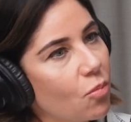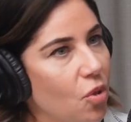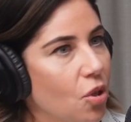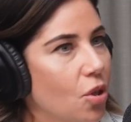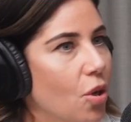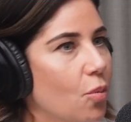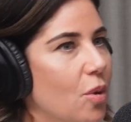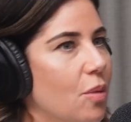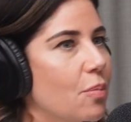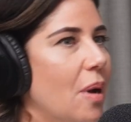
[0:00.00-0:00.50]

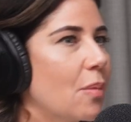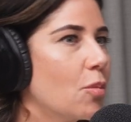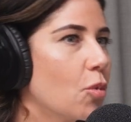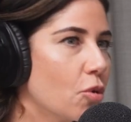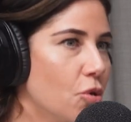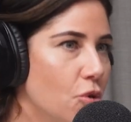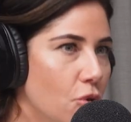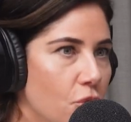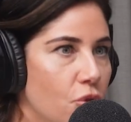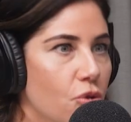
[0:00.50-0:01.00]
with my more
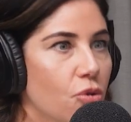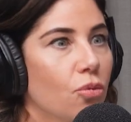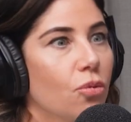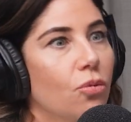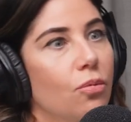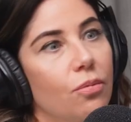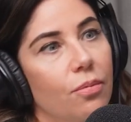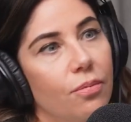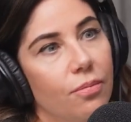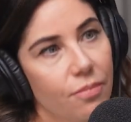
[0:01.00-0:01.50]

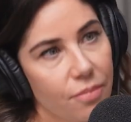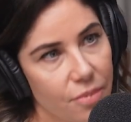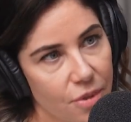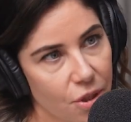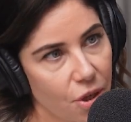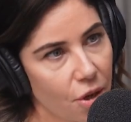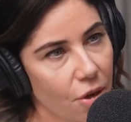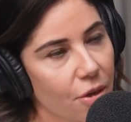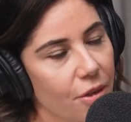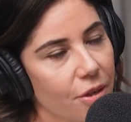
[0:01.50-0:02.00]
neutral
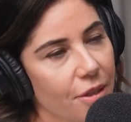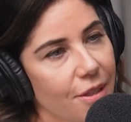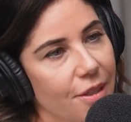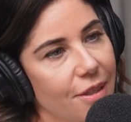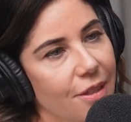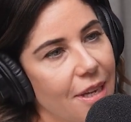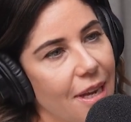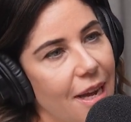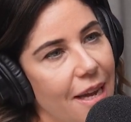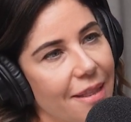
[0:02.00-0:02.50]

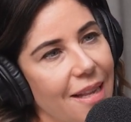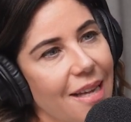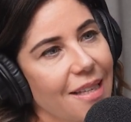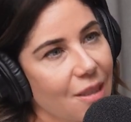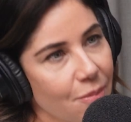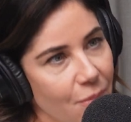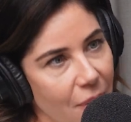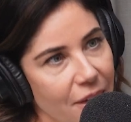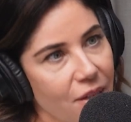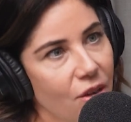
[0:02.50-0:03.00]
skirts, and
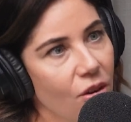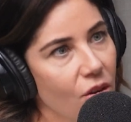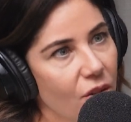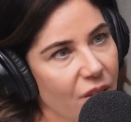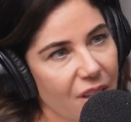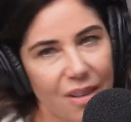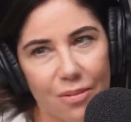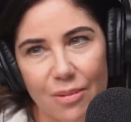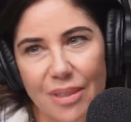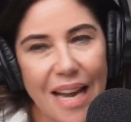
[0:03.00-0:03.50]
that's my nod.
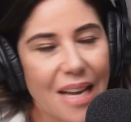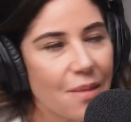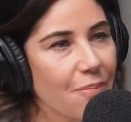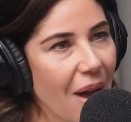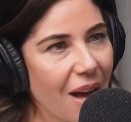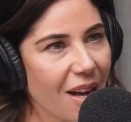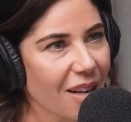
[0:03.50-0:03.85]
And it was $8.